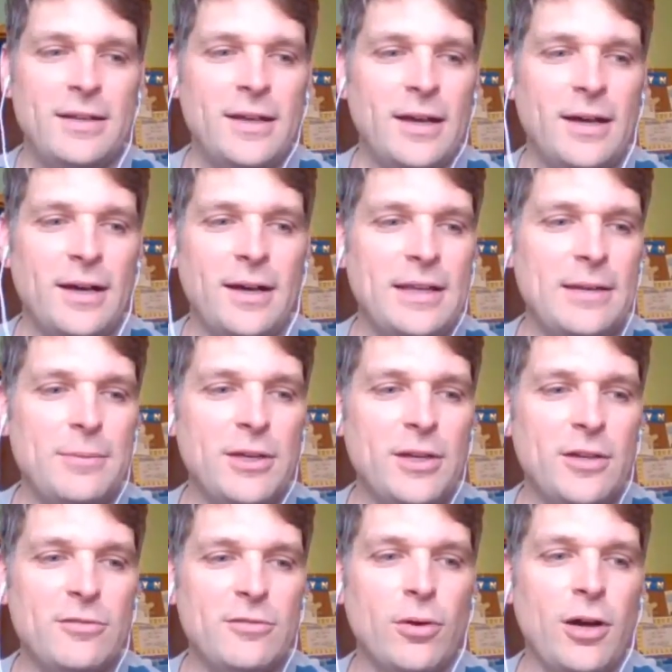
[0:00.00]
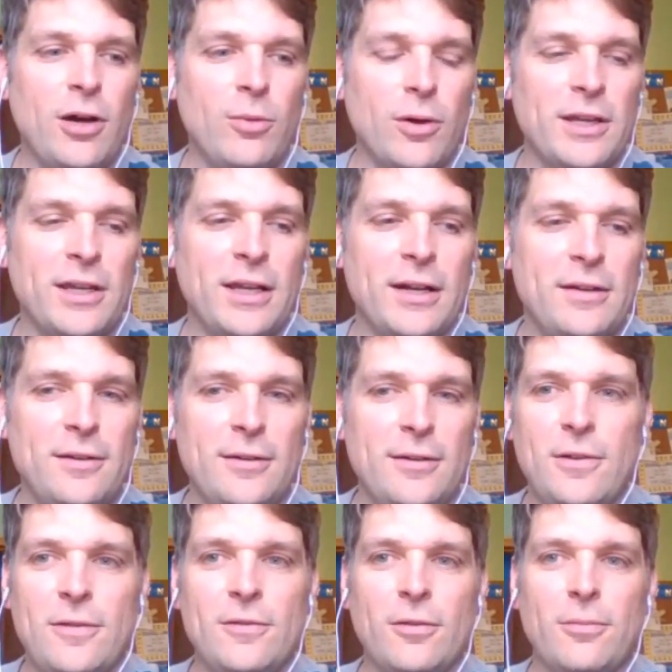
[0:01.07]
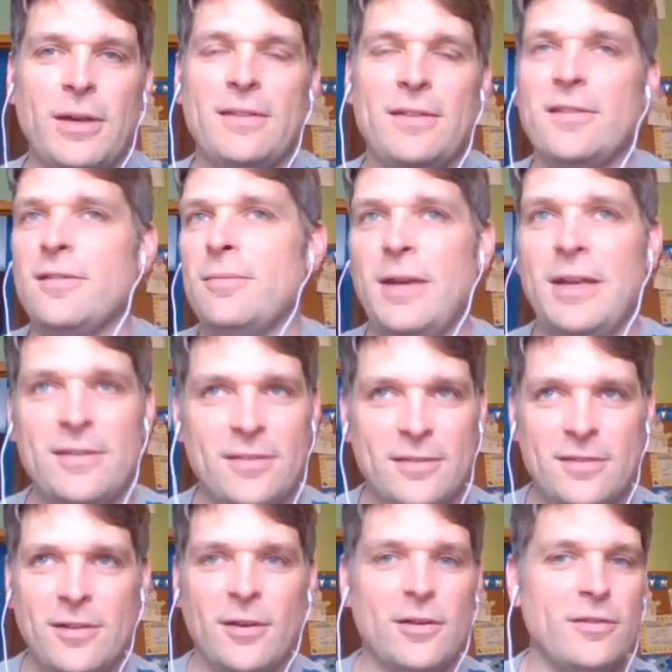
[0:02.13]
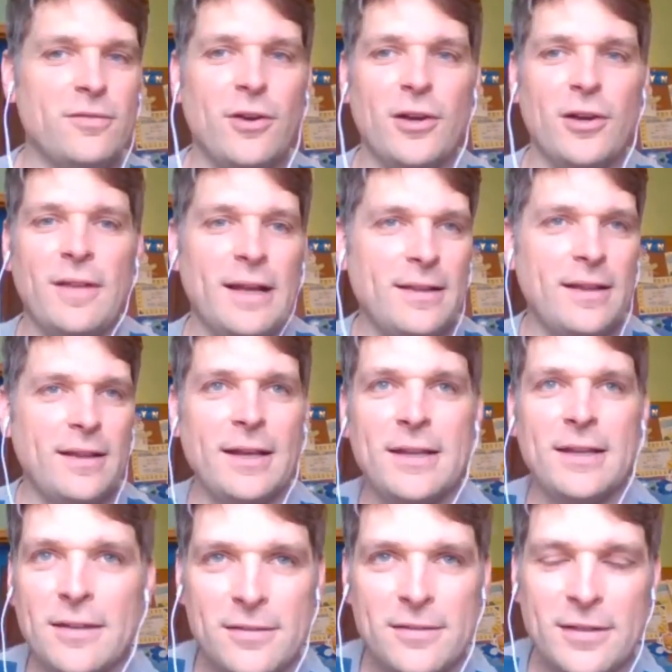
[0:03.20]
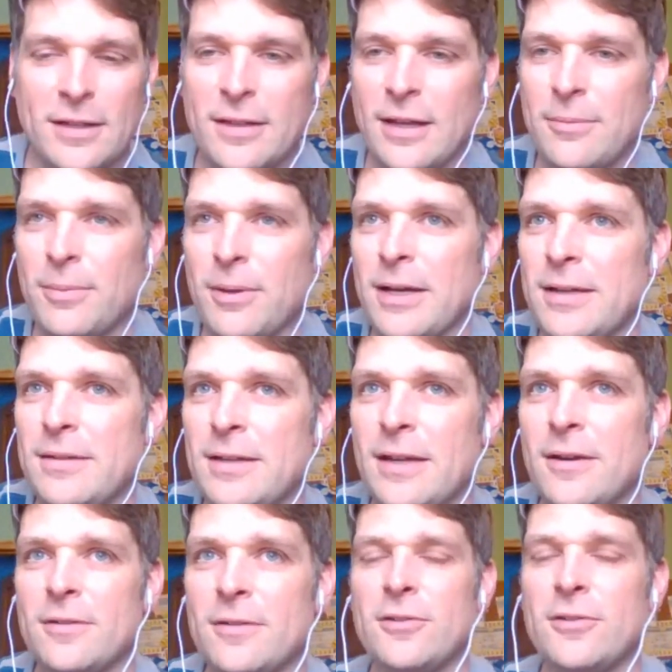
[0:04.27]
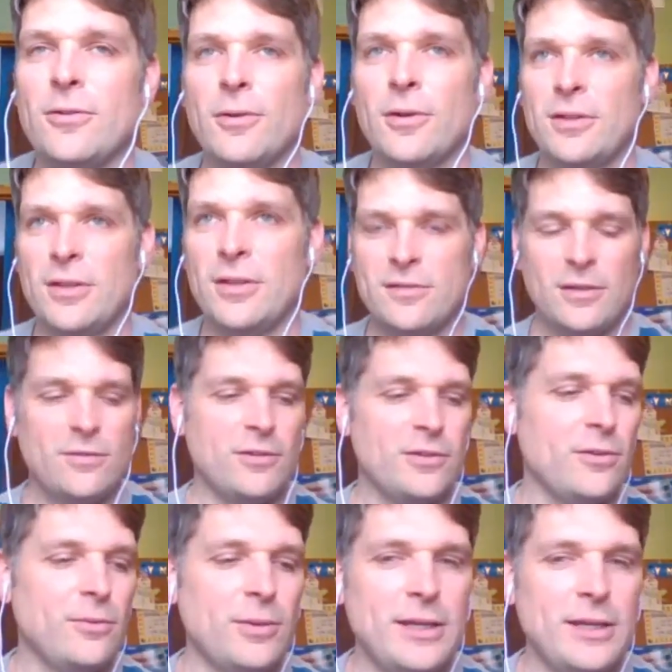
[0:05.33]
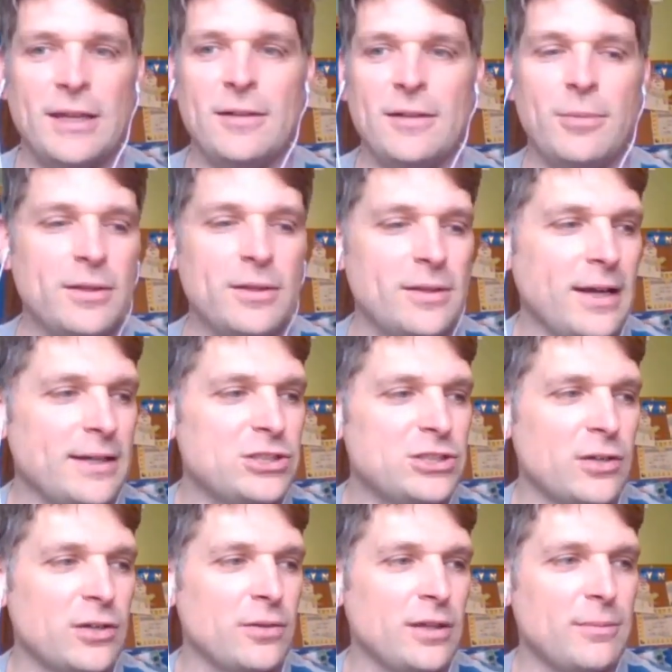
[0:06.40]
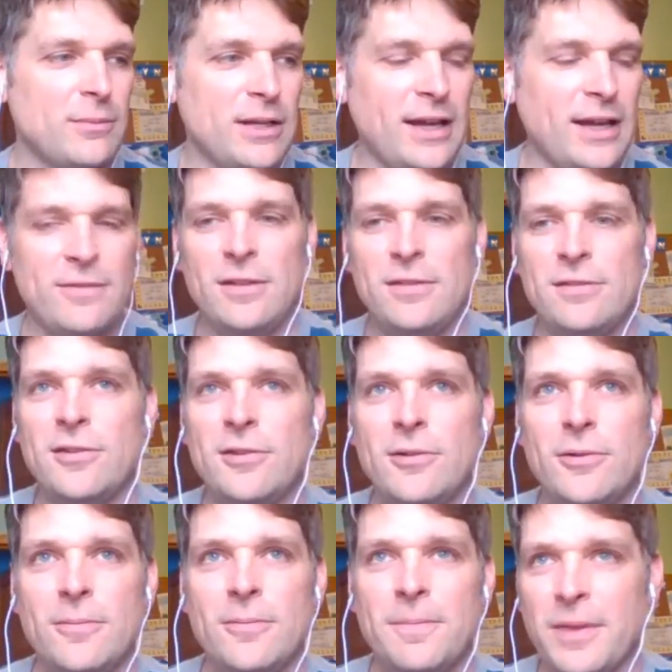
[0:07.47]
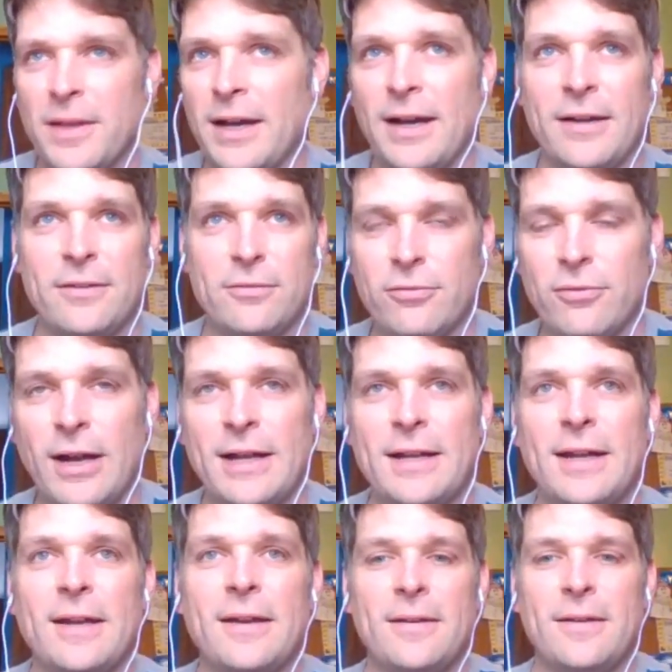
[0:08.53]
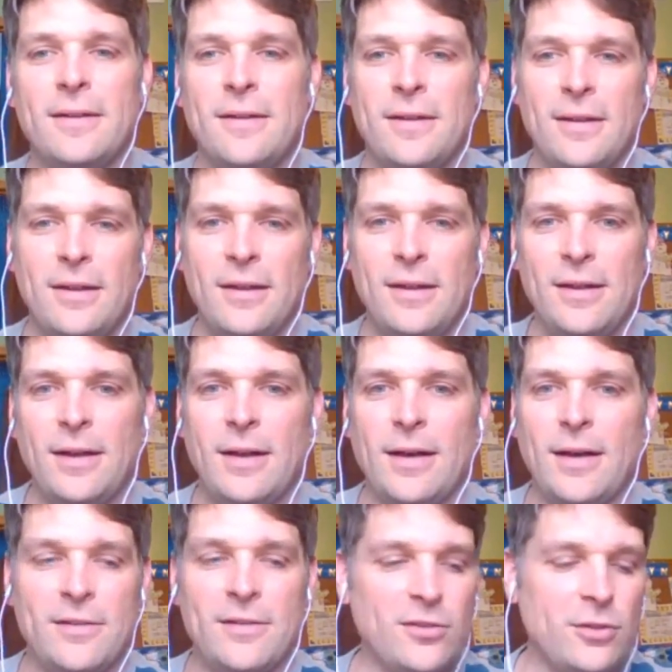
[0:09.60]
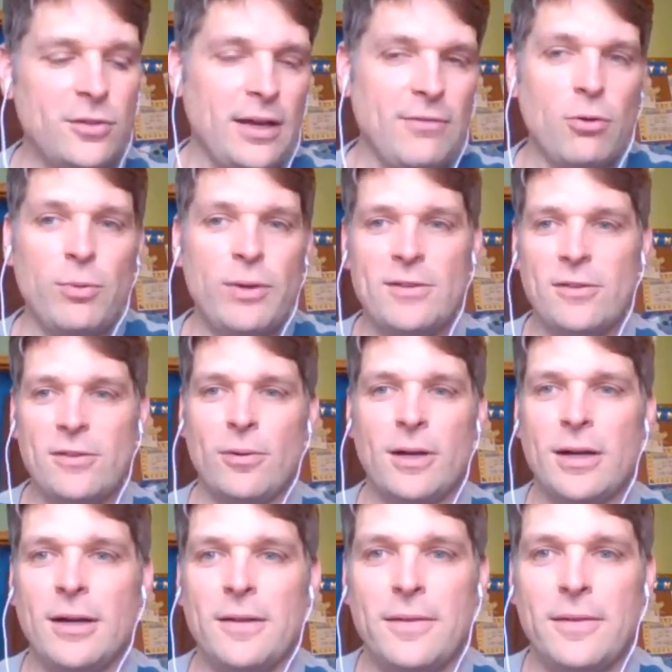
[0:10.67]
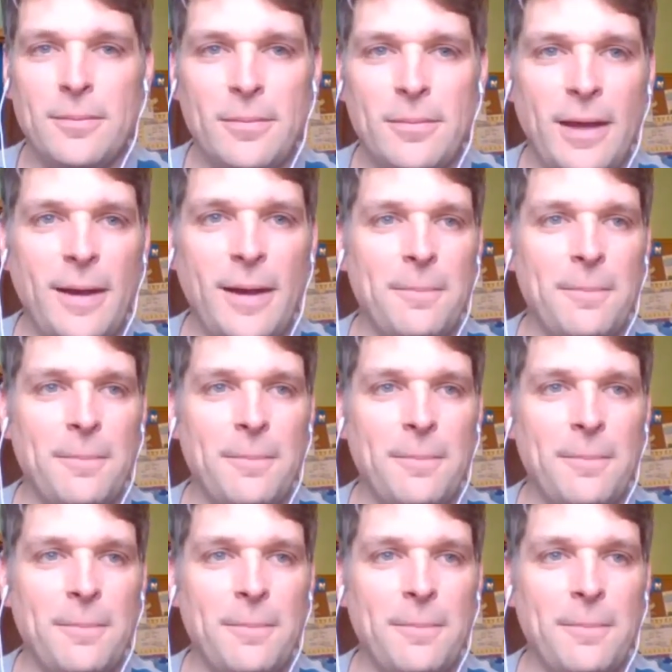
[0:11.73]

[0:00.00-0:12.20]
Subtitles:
Again, because we're all working on an individual basis here, it's very likely I can extend that by a day or two, or at least give you the weekend. But I generally am going to have these due on Friday. So you'll have a week to work on them, yeah.